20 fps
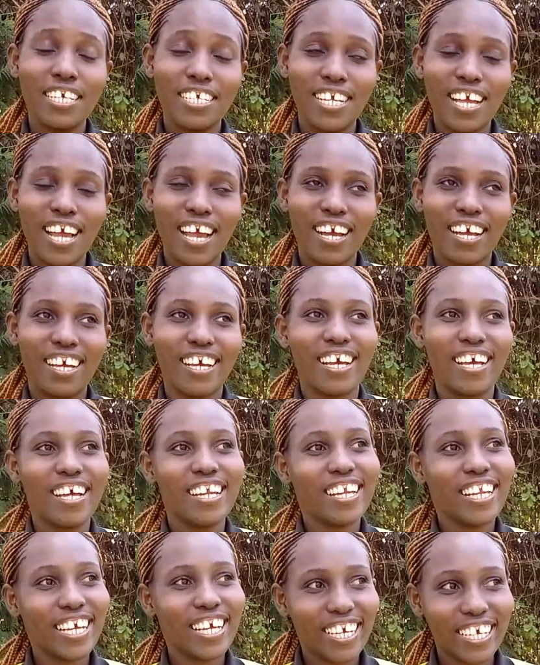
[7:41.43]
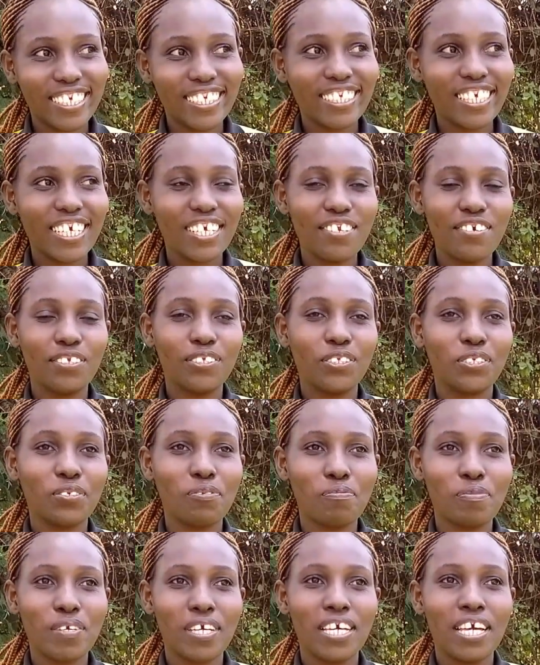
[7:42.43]
Yeah. And like I said, also
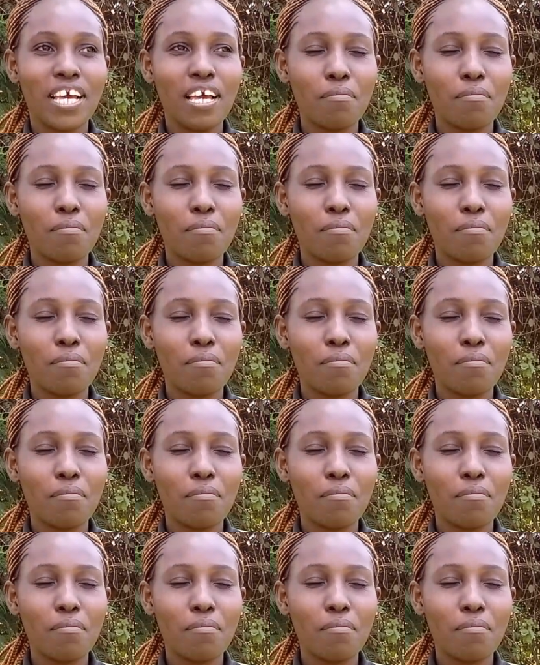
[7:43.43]
me